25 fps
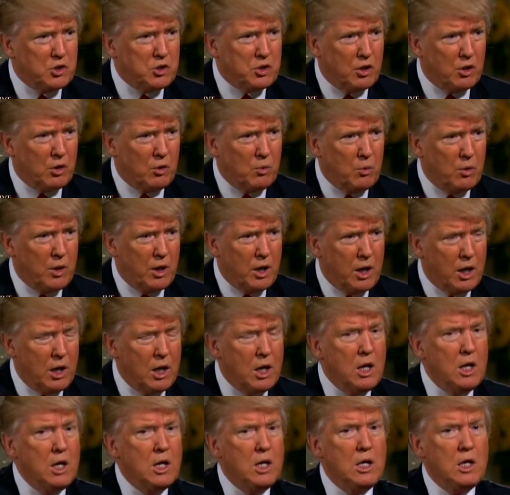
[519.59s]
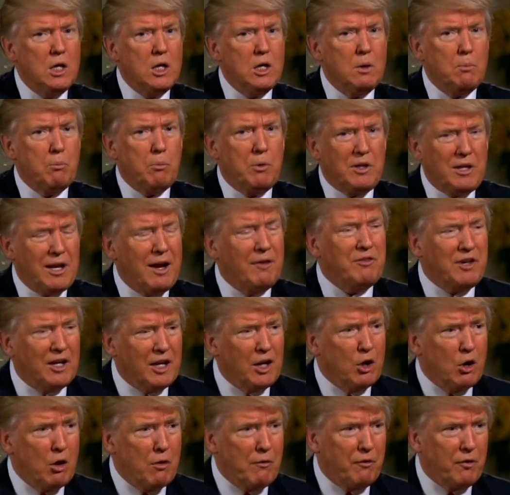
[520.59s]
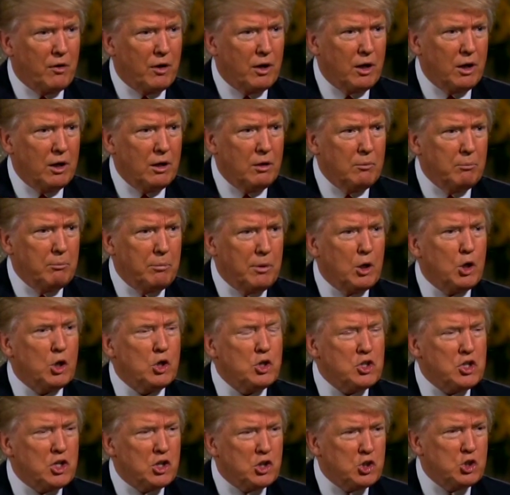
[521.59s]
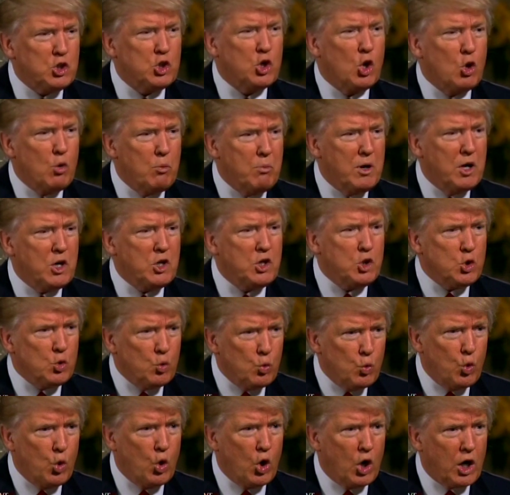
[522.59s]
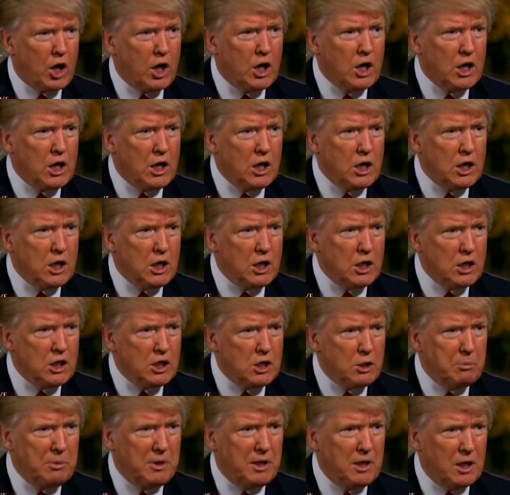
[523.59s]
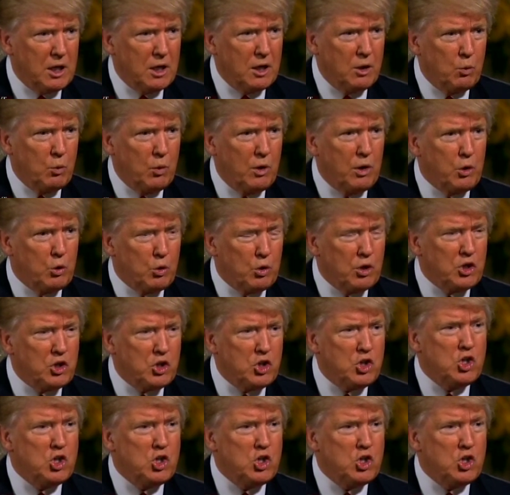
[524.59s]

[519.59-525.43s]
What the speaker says: a certain way, but you have to get over it because there's so much work to be done, whether it's